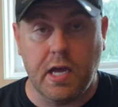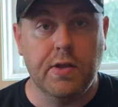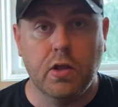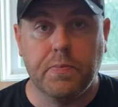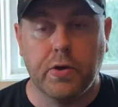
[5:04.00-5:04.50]
and
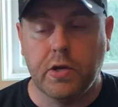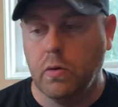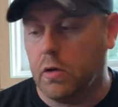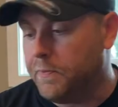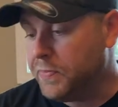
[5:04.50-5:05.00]
they look pretty
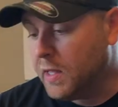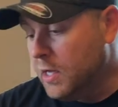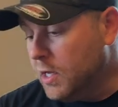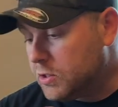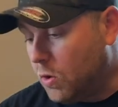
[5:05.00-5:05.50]
cool.
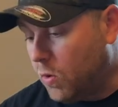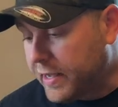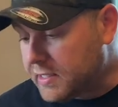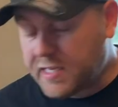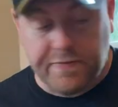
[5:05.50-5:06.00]
So I
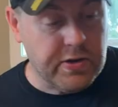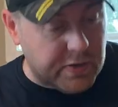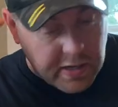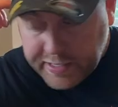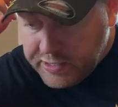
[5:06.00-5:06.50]
got seven
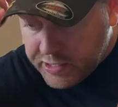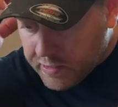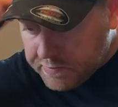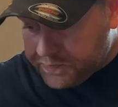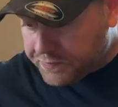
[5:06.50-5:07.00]
different kinds
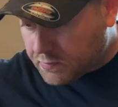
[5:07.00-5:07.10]
here.